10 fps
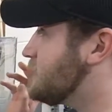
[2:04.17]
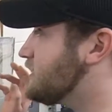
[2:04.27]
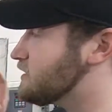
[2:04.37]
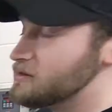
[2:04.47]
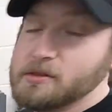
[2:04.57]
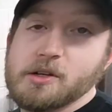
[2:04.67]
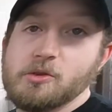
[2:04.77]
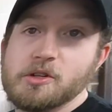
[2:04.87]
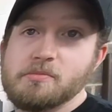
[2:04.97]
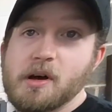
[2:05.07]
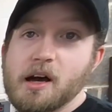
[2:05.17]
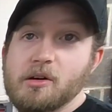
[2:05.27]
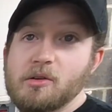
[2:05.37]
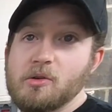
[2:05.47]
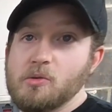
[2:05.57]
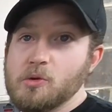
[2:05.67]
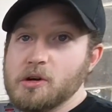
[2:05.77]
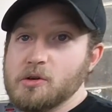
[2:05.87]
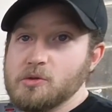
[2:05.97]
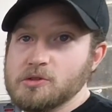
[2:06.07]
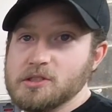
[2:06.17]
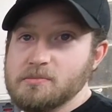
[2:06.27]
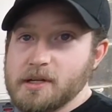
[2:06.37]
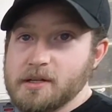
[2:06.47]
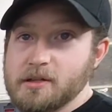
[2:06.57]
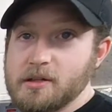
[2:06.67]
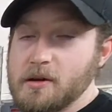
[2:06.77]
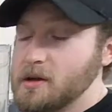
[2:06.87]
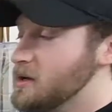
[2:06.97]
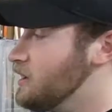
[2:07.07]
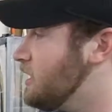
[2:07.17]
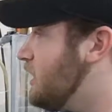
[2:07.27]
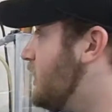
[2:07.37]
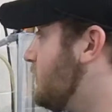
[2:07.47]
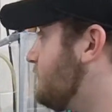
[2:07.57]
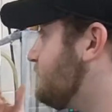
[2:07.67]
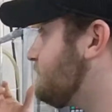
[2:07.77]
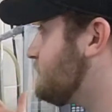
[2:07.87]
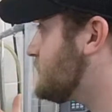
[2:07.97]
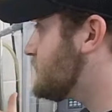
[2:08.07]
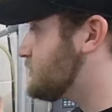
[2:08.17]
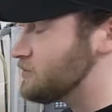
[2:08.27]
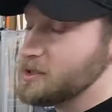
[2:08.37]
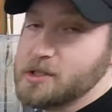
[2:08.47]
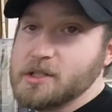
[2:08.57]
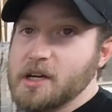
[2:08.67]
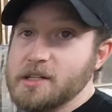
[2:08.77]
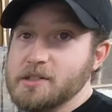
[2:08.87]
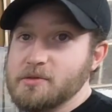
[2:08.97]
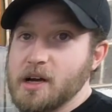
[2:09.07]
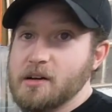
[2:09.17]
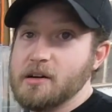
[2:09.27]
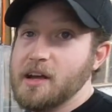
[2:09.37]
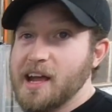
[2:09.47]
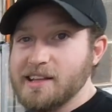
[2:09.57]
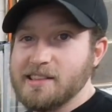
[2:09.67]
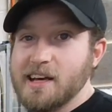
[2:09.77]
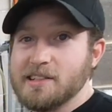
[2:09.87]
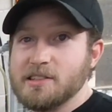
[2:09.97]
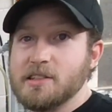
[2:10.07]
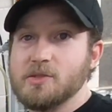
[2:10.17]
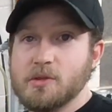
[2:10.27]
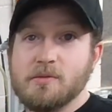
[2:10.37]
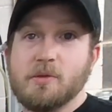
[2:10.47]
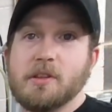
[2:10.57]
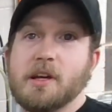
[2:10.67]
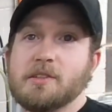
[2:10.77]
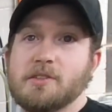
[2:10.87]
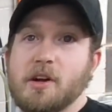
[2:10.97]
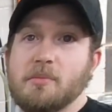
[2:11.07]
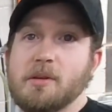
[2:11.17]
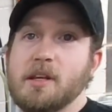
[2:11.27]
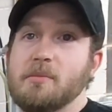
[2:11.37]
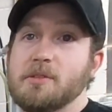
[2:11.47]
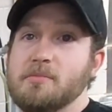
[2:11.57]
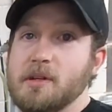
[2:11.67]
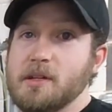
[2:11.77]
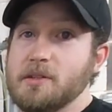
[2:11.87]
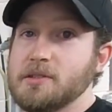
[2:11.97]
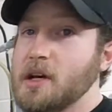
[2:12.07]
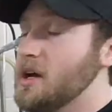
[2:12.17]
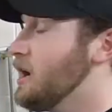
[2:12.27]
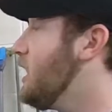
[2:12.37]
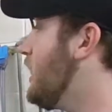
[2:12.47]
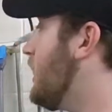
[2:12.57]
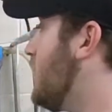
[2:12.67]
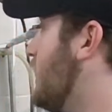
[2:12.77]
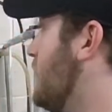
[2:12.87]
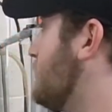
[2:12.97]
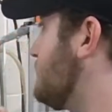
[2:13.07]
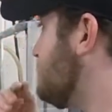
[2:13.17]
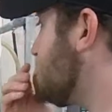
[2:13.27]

a three horsepower water cooled spindle um, just running your Chinese router, 8,000 to 24,000 RPM spindles. Um,